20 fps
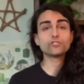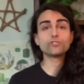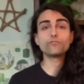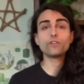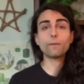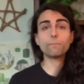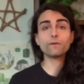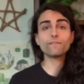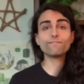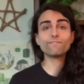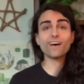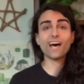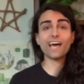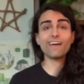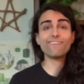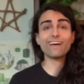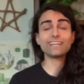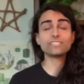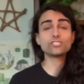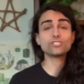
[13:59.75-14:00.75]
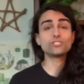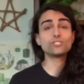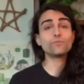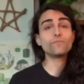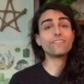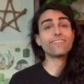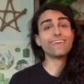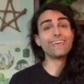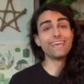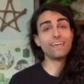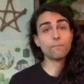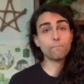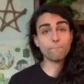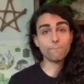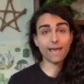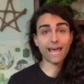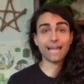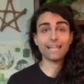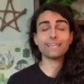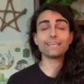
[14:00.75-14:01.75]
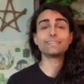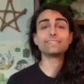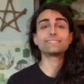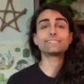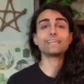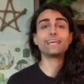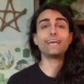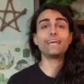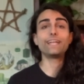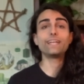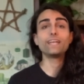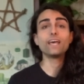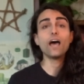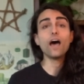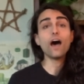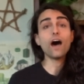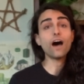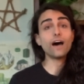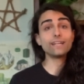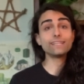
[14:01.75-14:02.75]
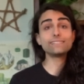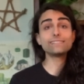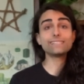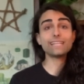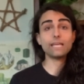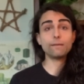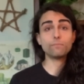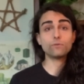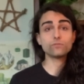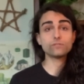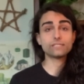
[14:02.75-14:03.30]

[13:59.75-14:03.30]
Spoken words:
So number 5 has to do with imbalance and unstable